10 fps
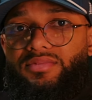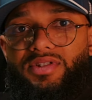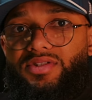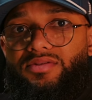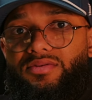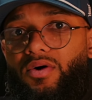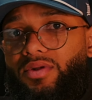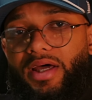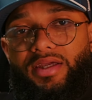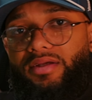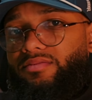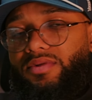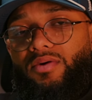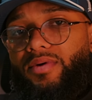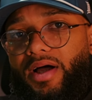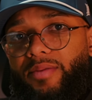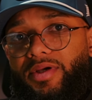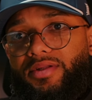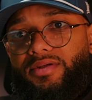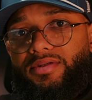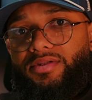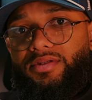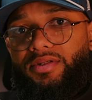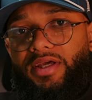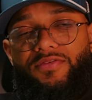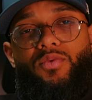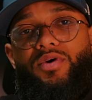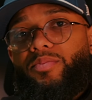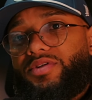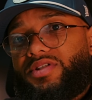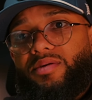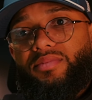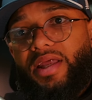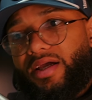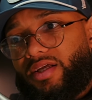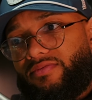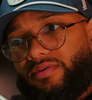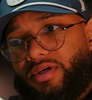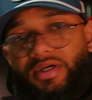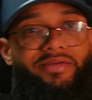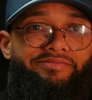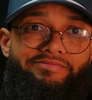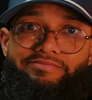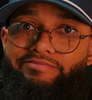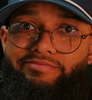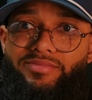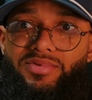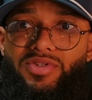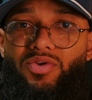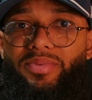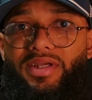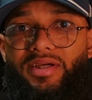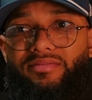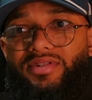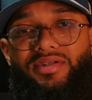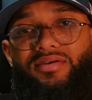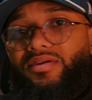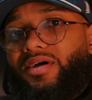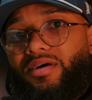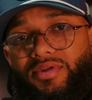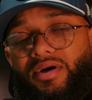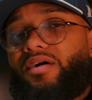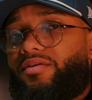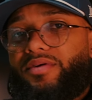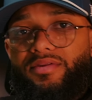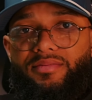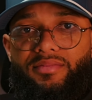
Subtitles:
just don't like it, don't comment. And if you want to put something negative, so be it, and it's still going to help the algorithm.